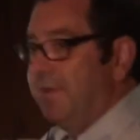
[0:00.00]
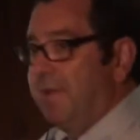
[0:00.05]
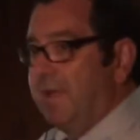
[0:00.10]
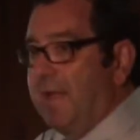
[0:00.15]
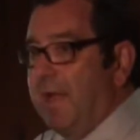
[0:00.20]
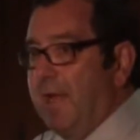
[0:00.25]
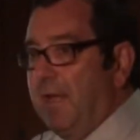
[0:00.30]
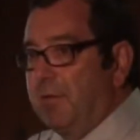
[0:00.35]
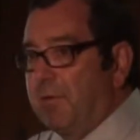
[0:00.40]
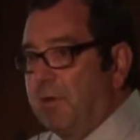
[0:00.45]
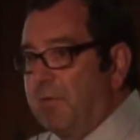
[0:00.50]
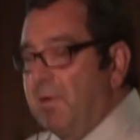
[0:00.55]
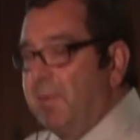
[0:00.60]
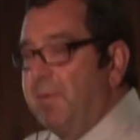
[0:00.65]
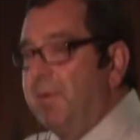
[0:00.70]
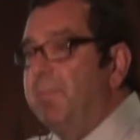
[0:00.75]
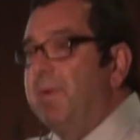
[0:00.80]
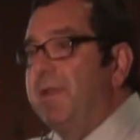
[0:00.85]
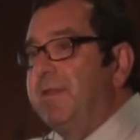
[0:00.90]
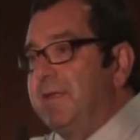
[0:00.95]
on the gallery
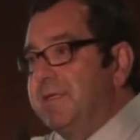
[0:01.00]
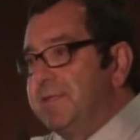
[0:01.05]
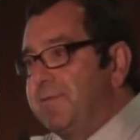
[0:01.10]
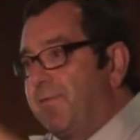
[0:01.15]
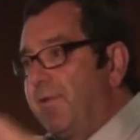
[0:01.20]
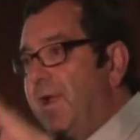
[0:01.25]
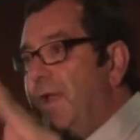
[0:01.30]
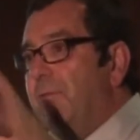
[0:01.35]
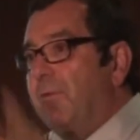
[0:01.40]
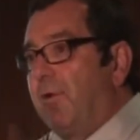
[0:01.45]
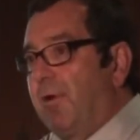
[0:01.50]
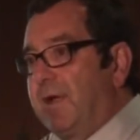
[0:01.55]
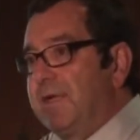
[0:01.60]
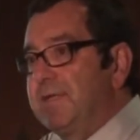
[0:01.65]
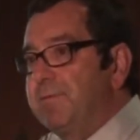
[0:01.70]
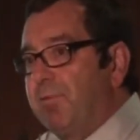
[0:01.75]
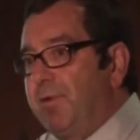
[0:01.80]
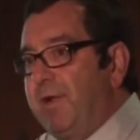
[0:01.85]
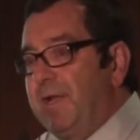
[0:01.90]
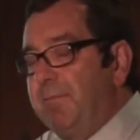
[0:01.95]
ribbon, but this framework
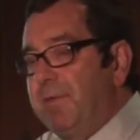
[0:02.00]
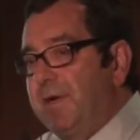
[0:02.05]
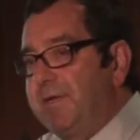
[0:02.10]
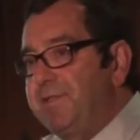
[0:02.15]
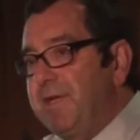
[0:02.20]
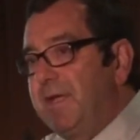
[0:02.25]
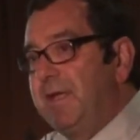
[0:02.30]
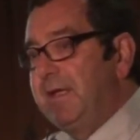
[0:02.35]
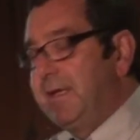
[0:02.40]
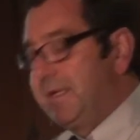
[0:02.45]
is pretty much